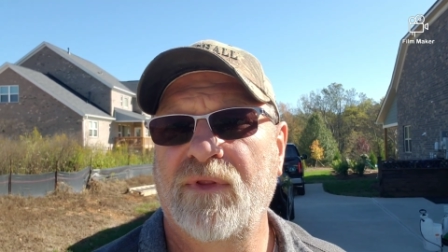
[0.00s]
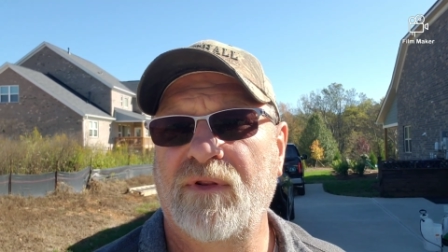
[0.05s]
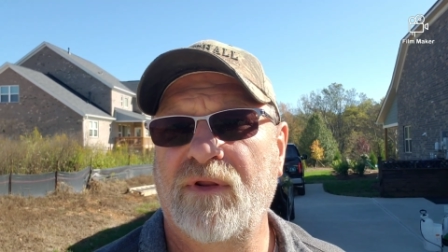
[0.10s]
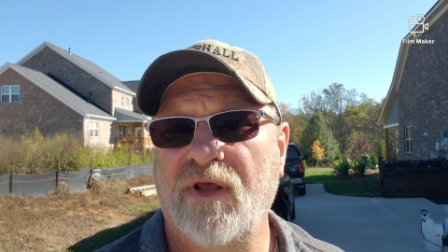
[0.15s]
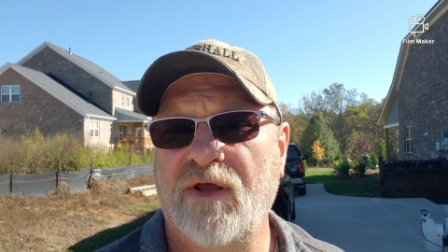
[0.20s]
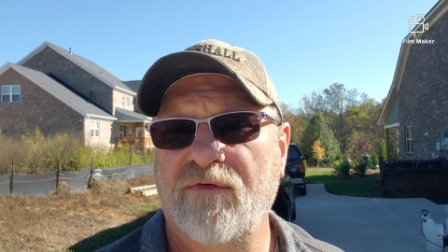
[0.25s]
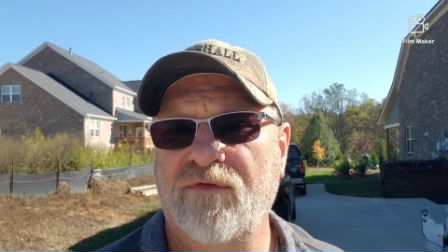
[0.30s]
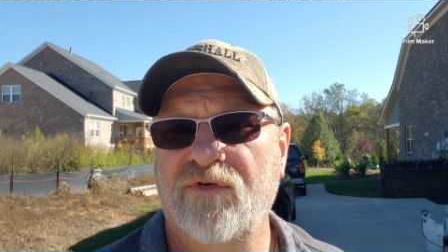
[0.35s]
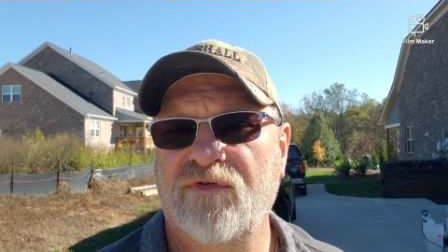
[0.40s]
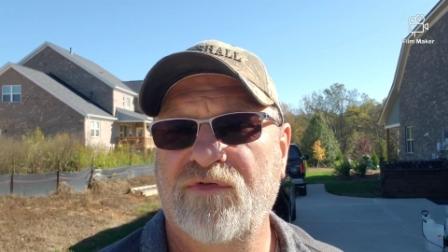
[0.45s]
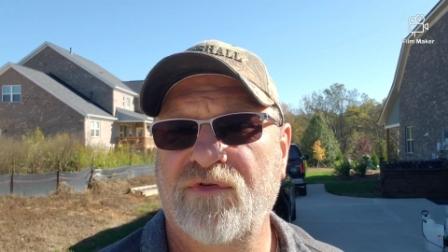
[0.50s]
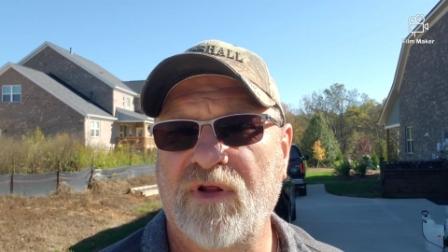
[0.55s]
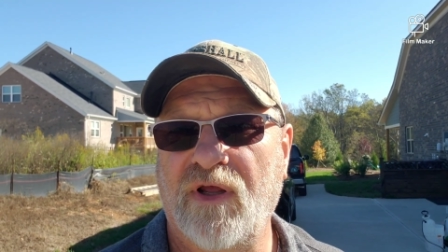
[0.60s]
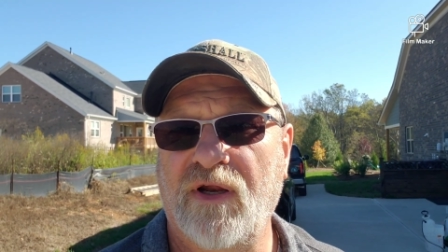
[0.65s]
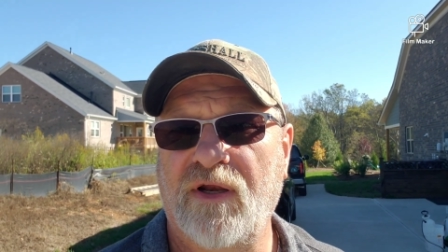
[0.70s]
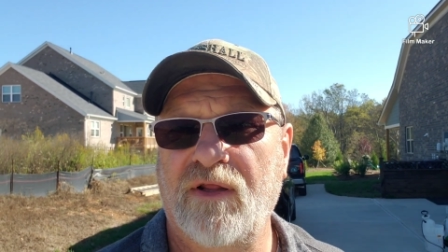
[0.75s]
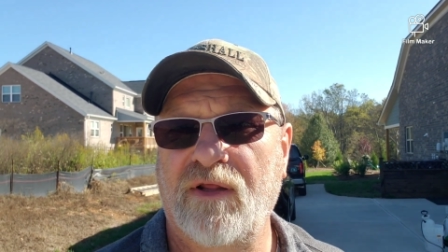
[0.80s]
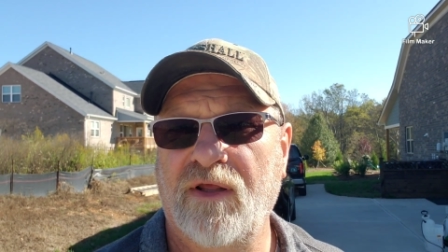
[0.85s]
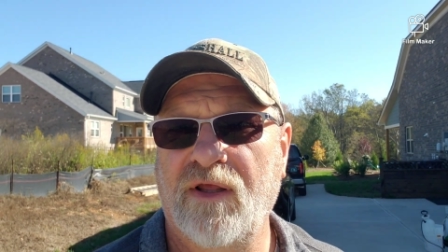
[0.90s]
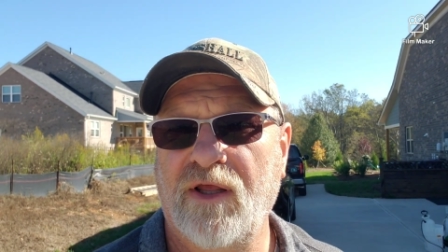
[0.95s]

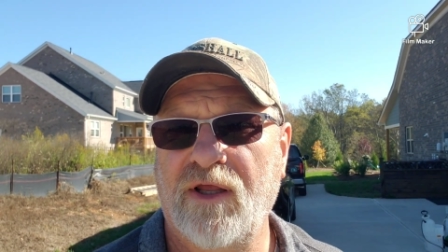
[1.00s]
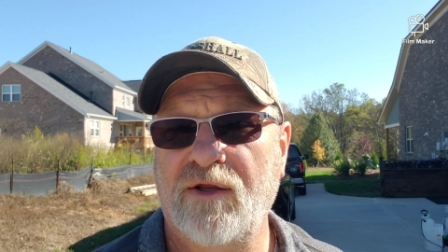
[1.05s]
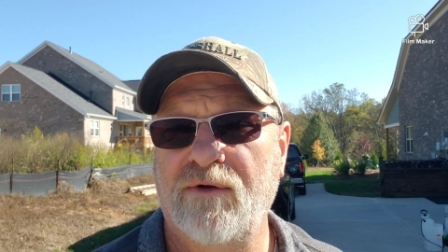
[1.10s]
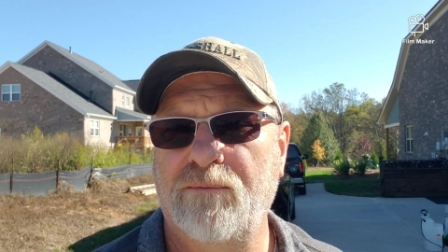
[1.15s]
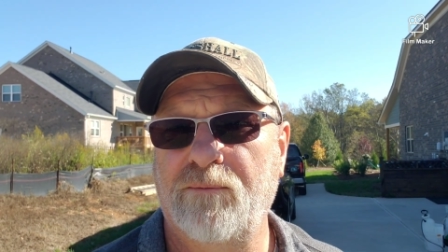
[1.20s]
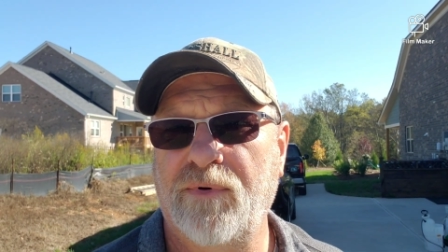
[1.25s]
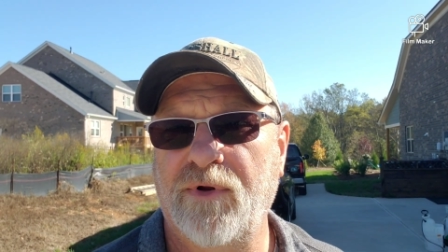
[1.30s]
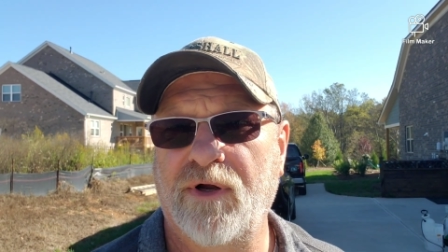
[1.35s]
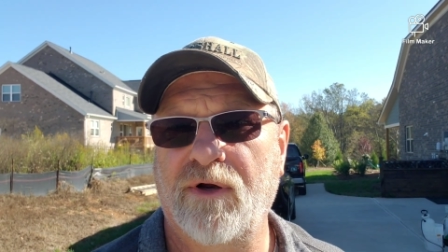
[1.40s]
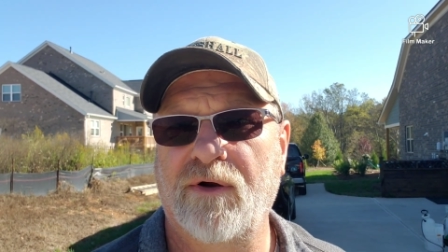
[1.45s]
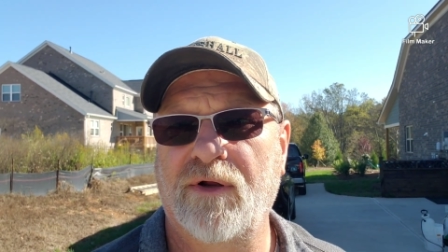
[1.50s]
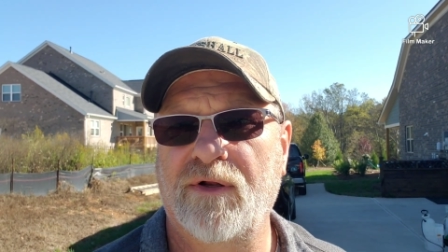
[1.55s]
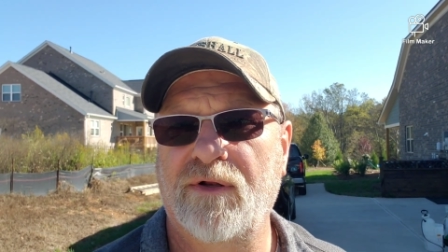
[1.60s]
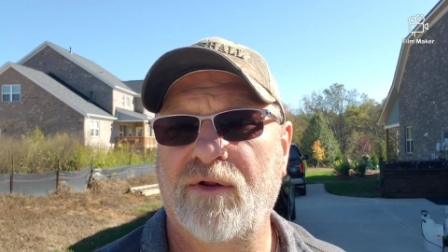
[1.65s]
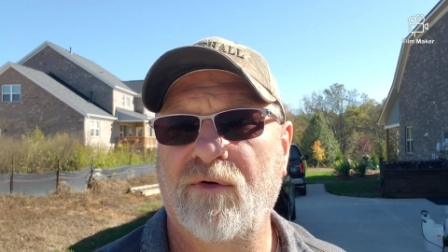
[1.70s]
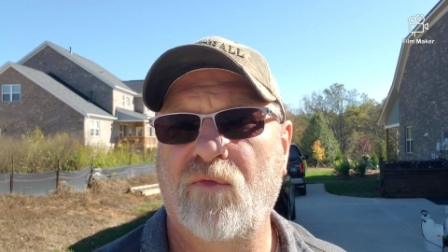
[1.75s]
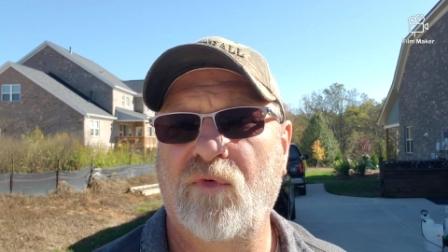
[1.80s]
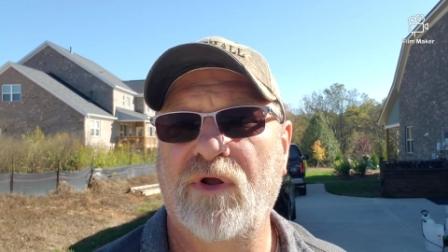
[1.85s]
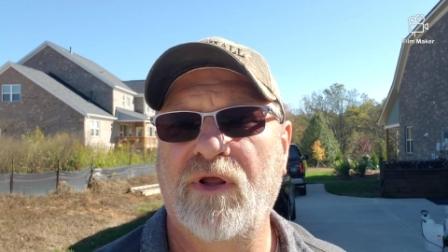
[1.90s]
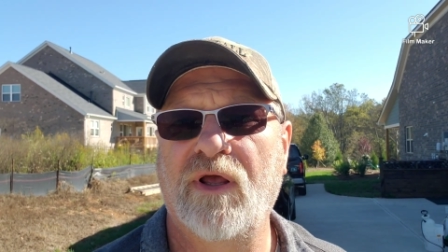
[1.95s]
devastating heat
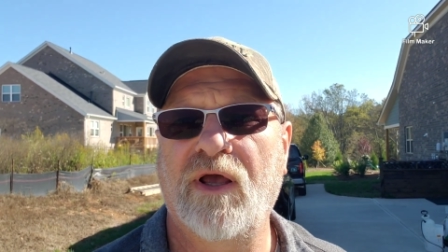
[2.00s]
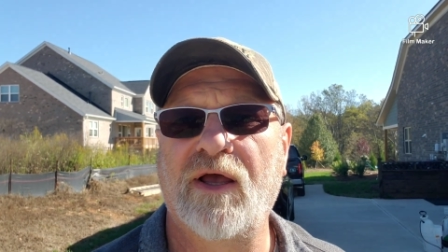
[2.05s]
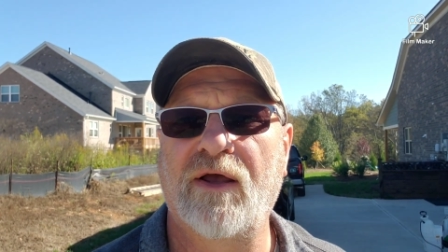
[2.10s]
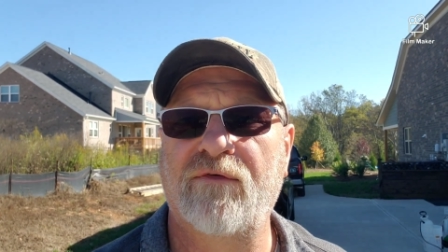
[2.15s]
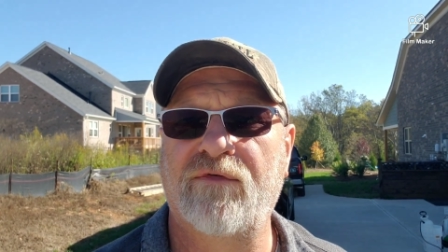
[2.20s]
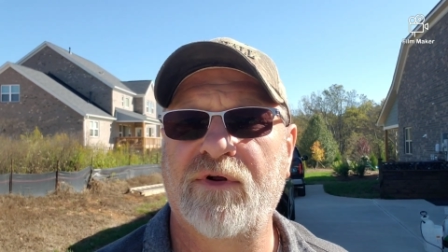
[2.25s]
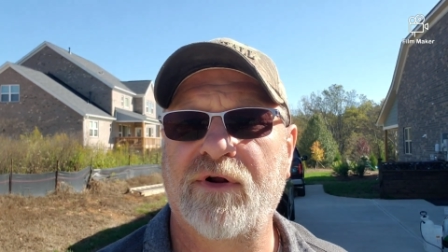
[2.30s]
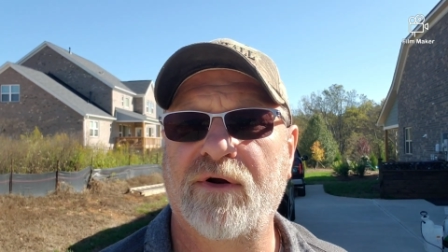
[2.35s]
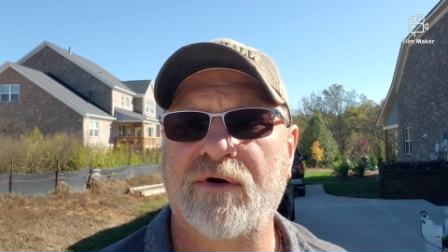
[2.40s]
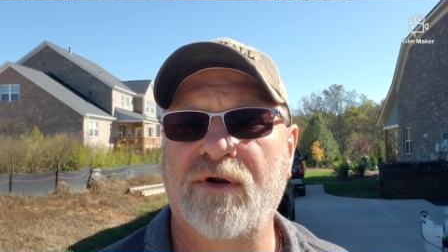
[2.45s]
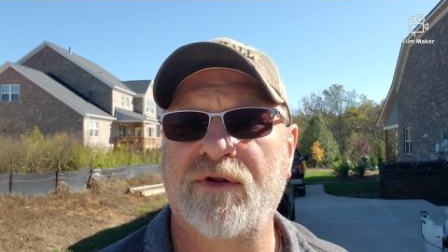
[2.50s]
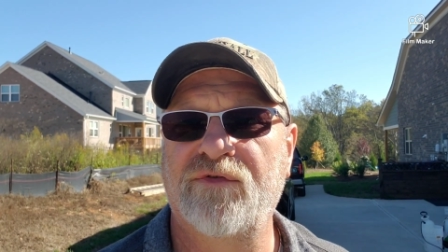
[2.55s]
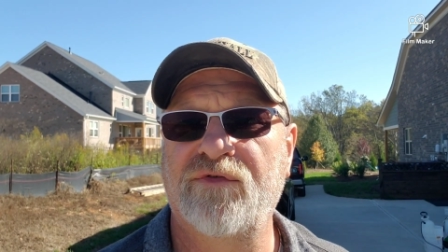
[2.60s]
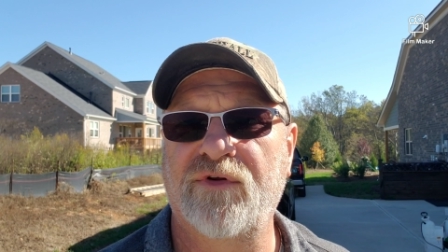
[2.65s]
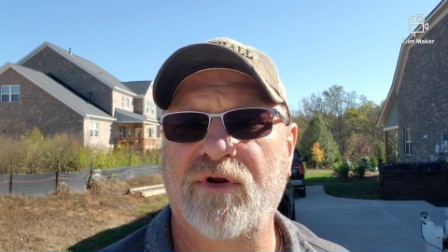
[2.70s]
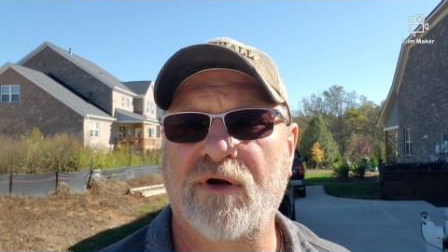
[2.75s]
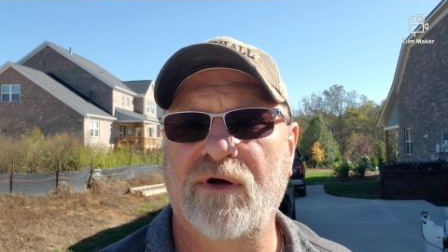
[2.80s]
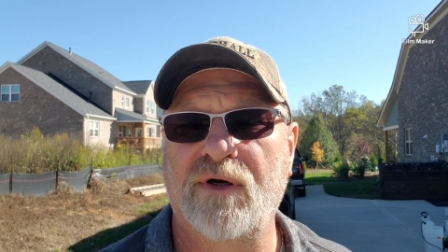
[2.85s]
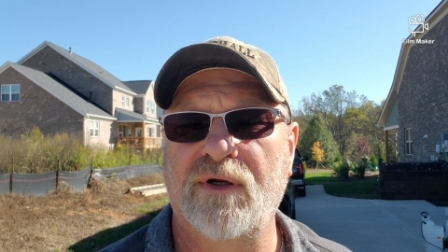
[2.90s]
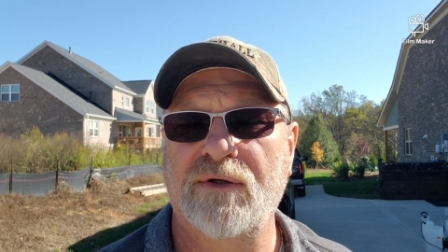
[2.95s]
period that we have here in
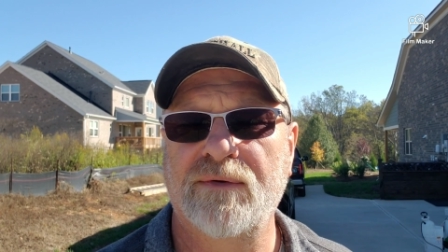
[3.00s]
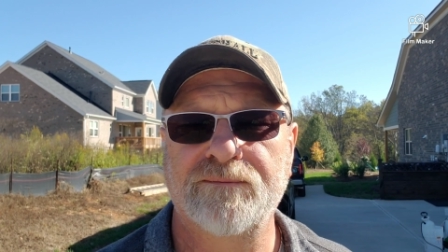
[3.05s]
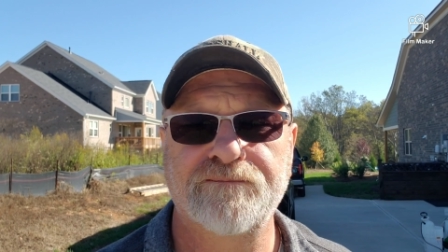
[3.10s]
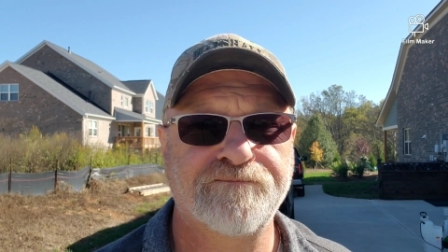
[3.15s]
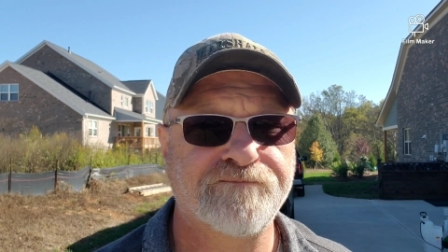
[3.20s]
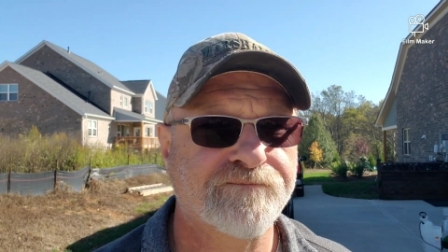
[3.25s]
this area.